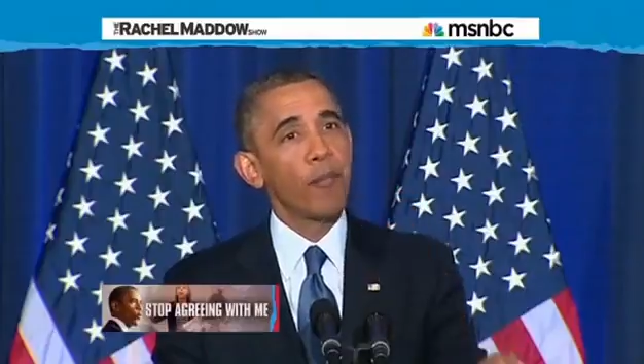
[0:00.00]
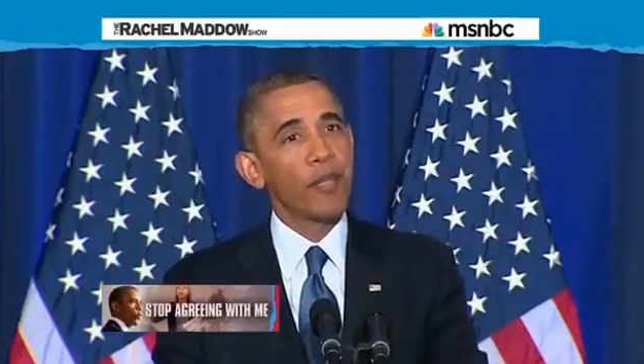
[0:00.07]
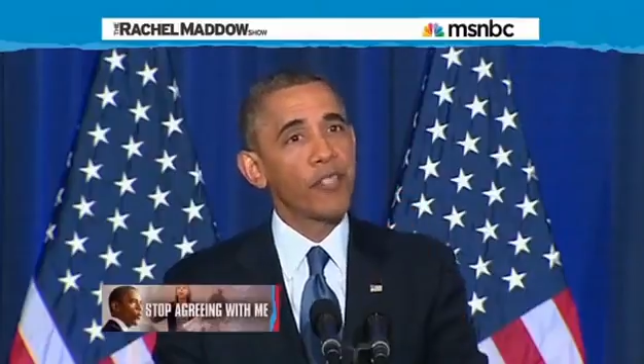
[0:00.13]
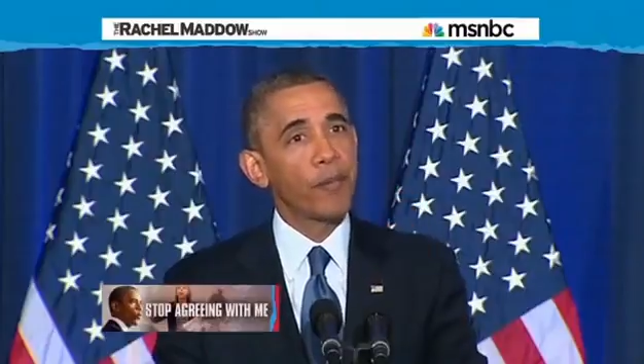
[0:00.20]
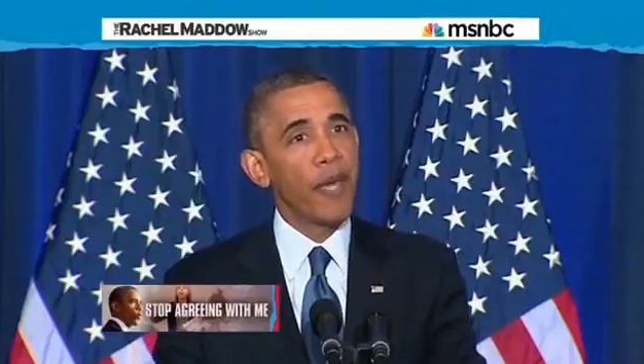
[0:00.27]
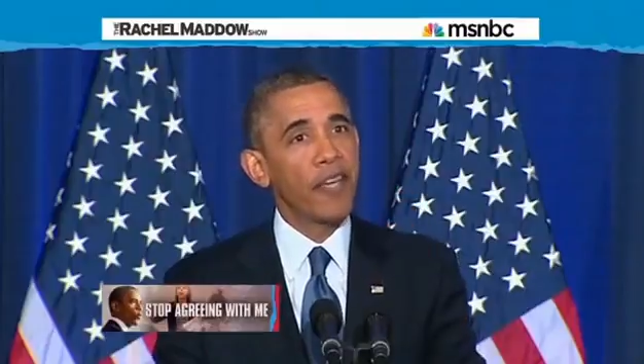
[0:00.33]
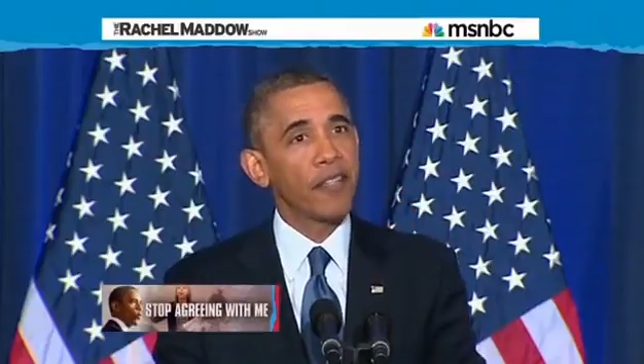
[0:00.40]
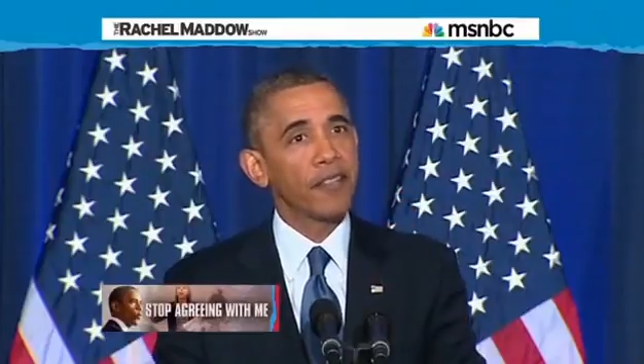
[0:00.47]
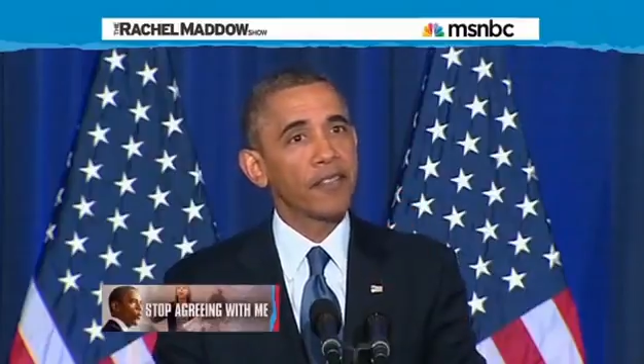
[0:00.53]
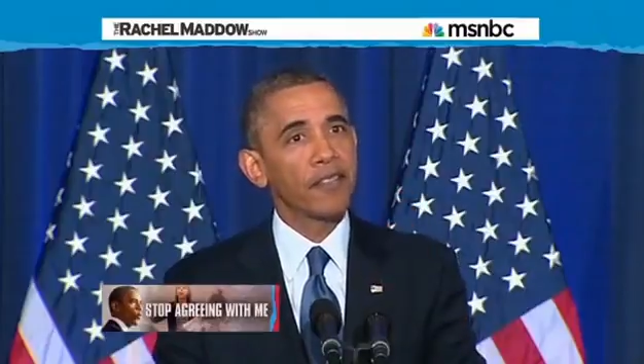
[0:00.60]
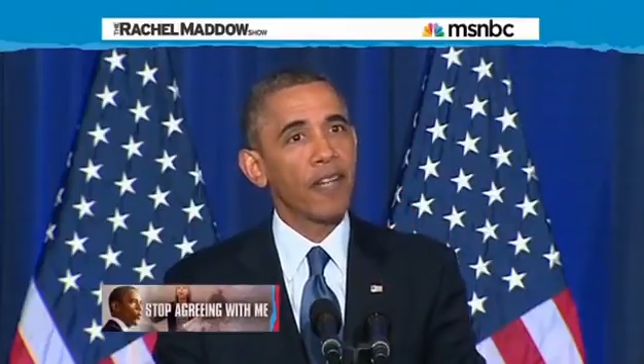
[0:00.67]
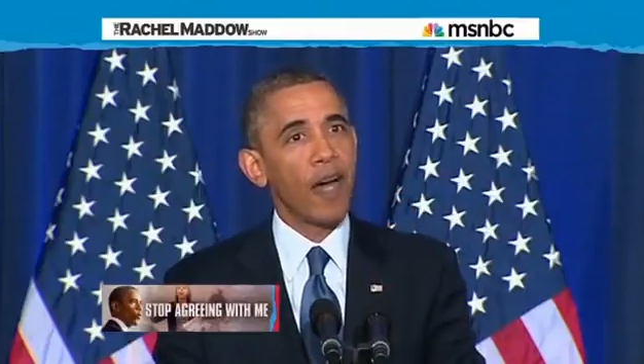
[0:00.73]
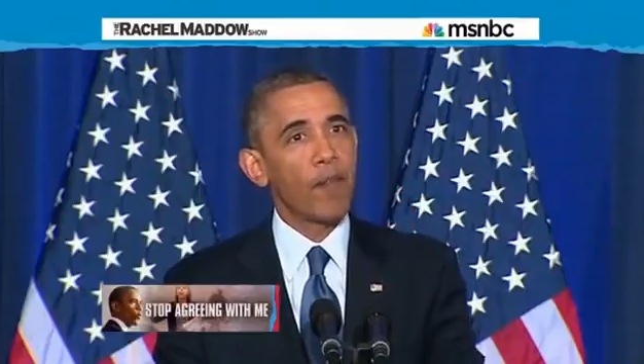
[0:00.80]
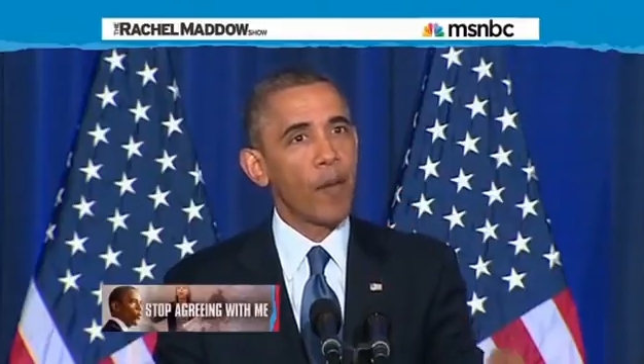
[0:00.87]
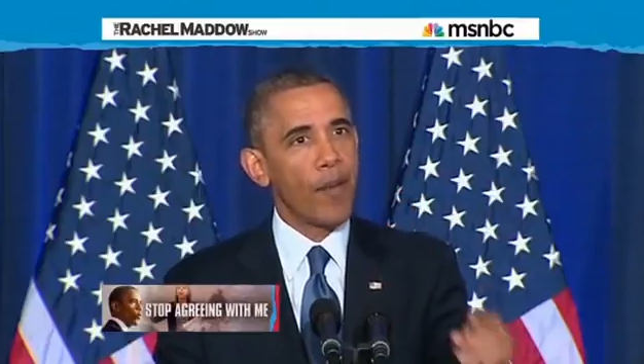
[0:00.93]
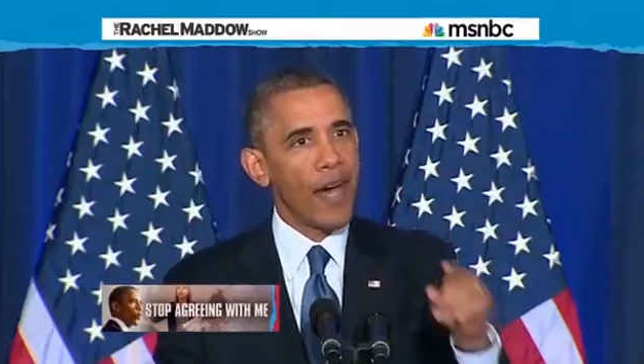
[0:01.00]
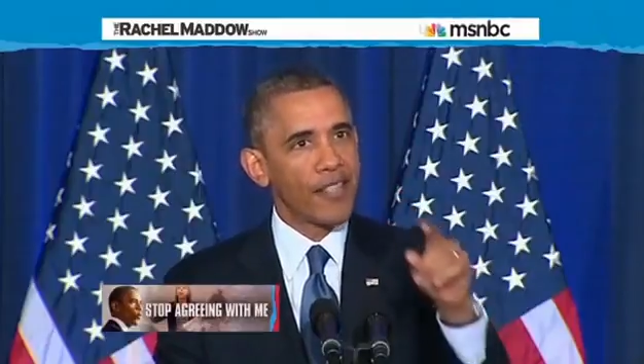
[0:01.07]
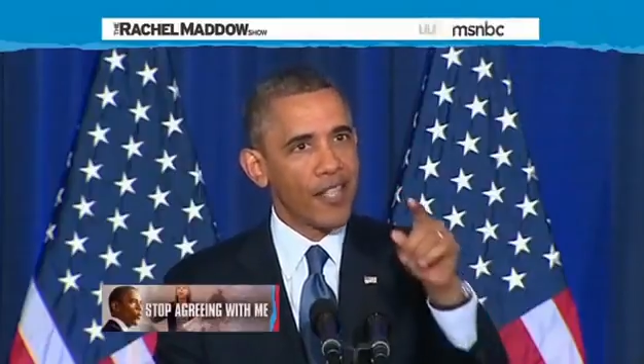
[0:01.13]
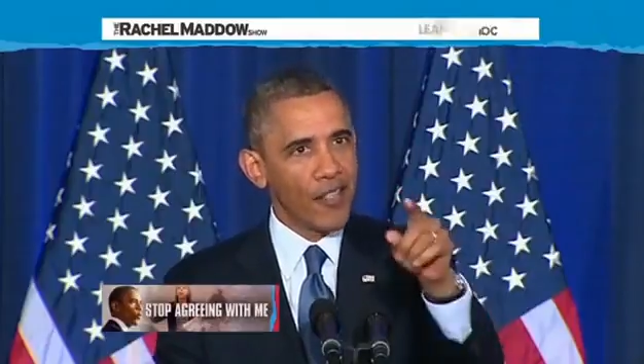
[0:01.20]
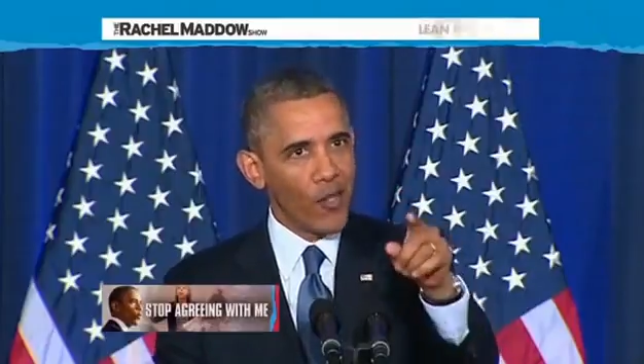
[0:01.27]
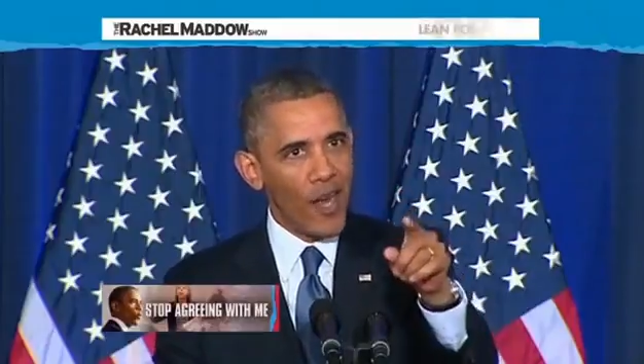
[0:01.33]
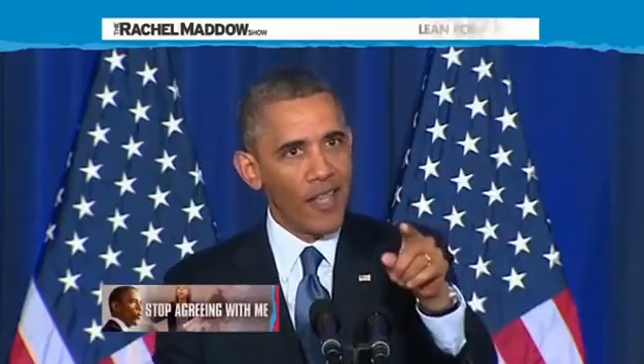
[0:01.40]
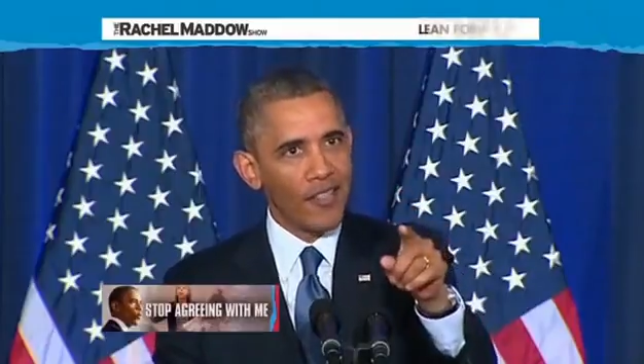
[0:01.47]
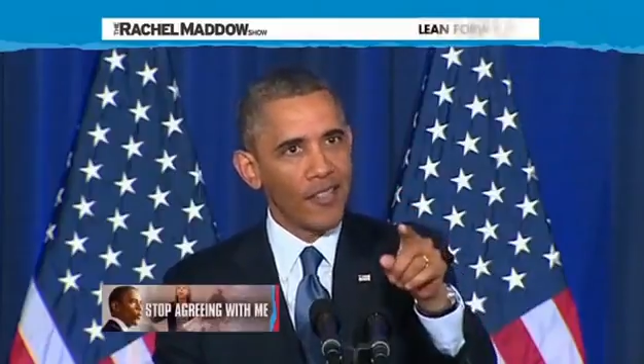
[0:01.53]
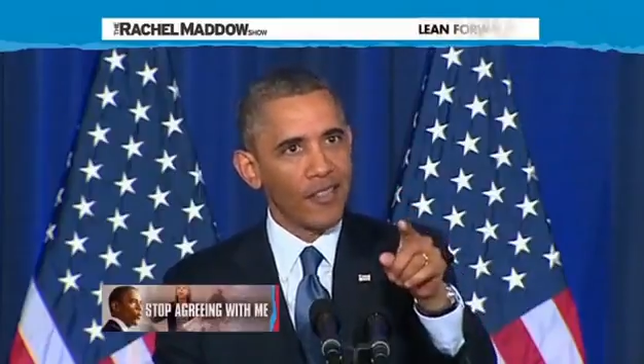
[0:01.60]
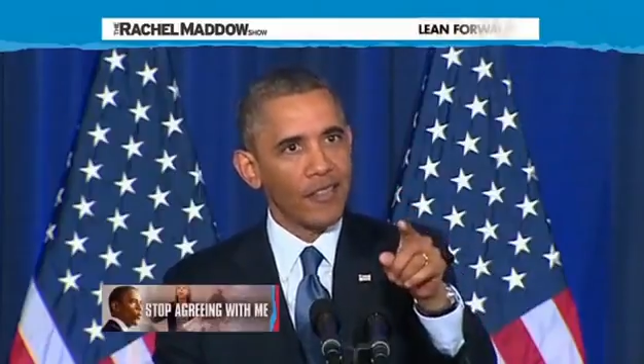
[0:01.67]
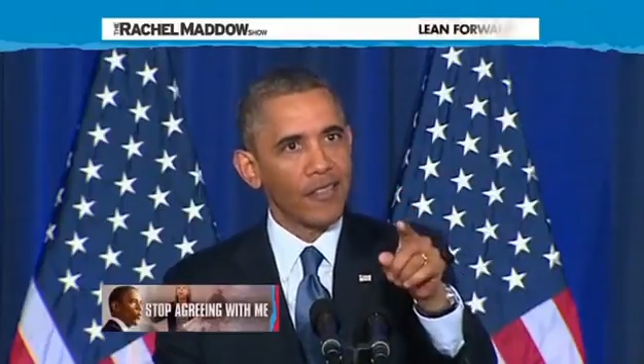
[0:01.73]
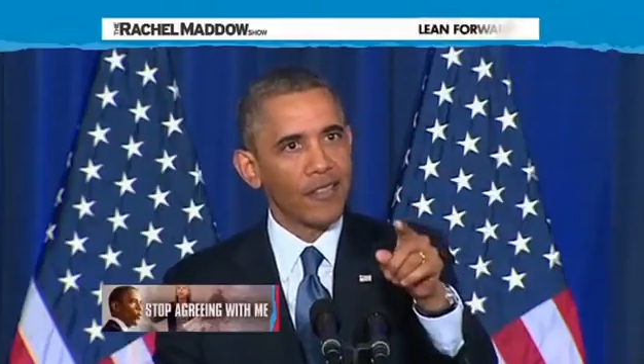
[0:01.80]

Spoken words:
let me speak. I'm about to address it.